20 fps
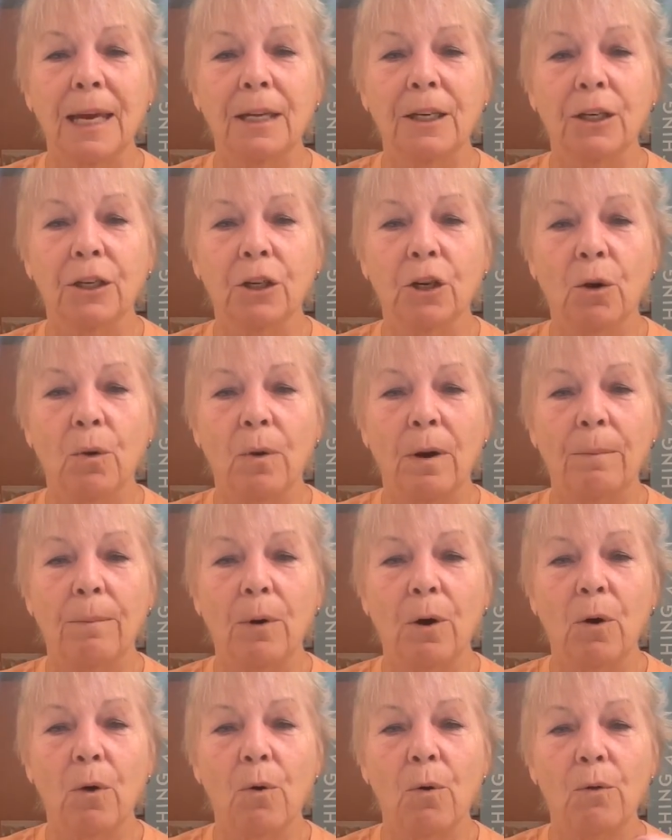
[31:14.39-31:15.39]
you'd go up
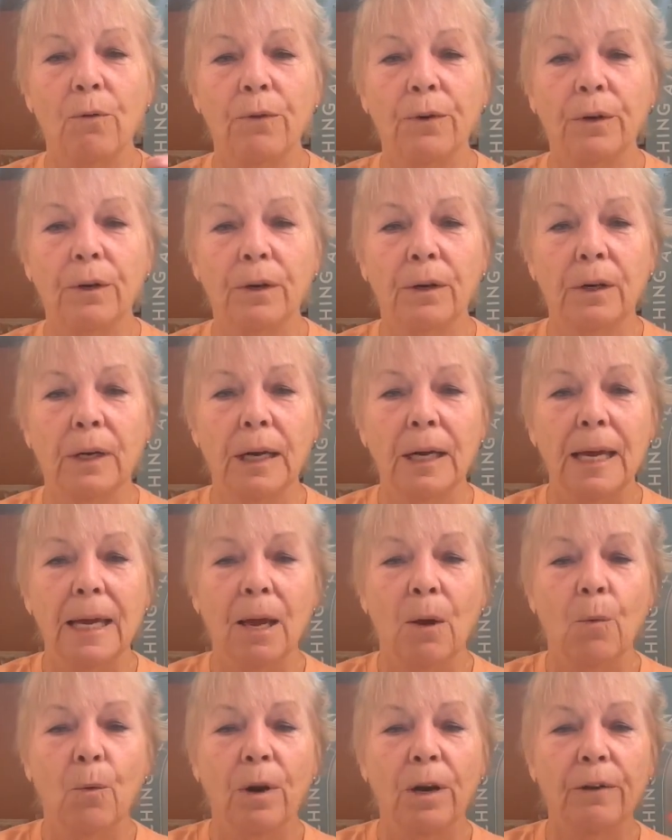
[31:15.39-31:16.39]
over
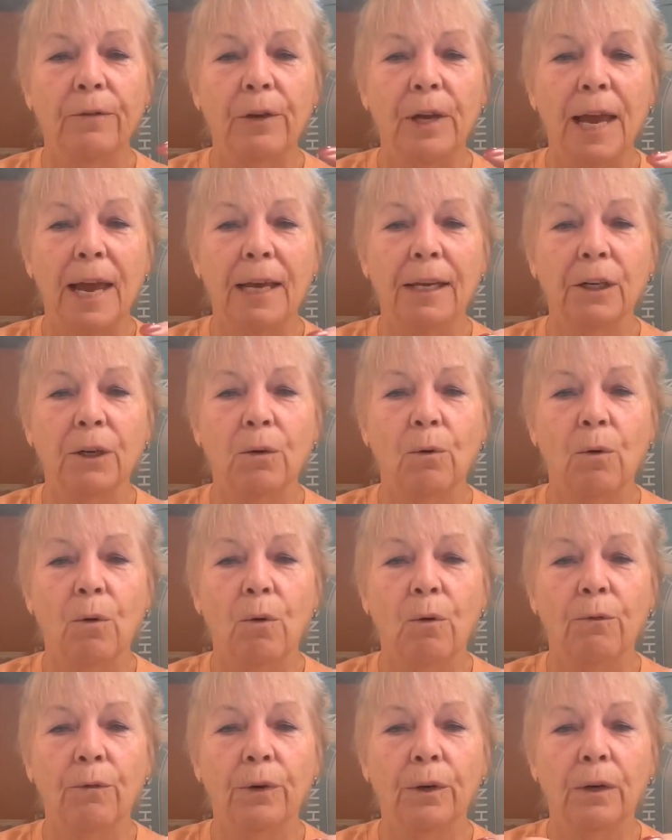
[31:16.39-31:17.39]
whatever you had to go
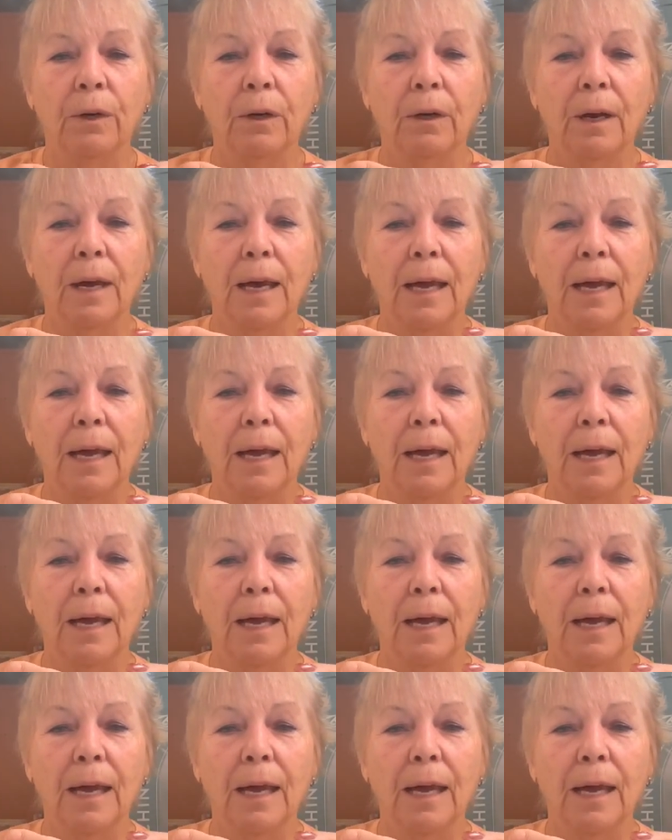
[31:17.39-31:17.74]
over,